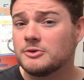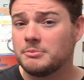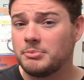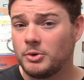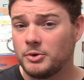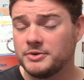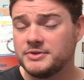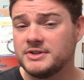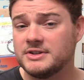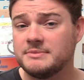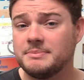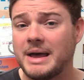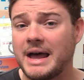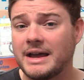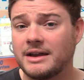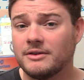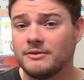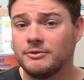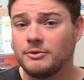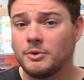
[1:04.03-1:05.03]
or pulses
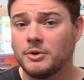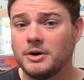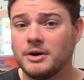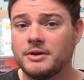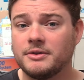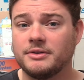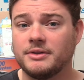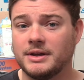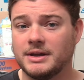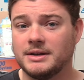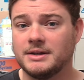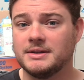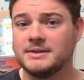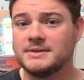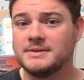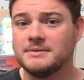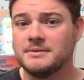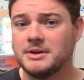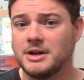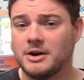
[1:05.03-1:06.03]
back and forth and it
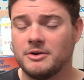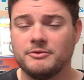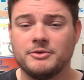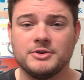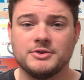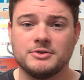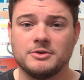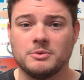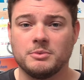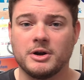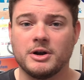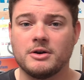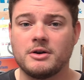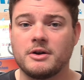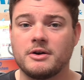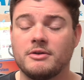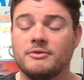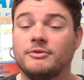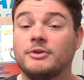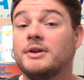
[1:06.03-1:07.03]
feels a little weird
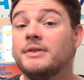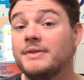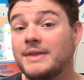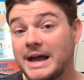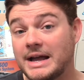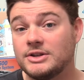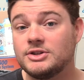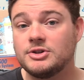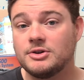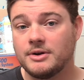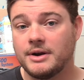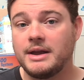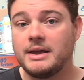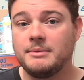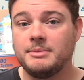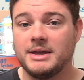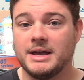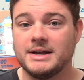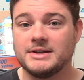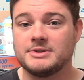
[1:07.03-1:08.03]
on your foot. That's your
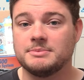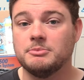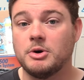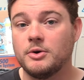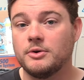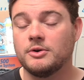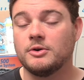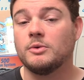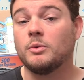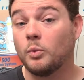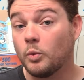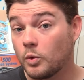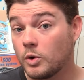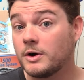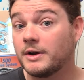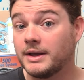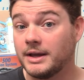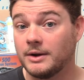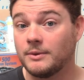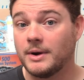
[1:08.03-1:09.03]
ABS motor
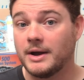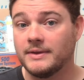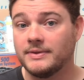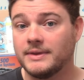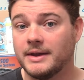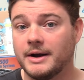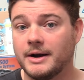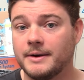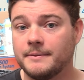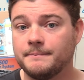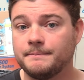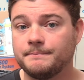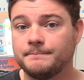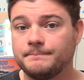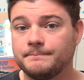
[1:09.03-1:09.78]
working right there.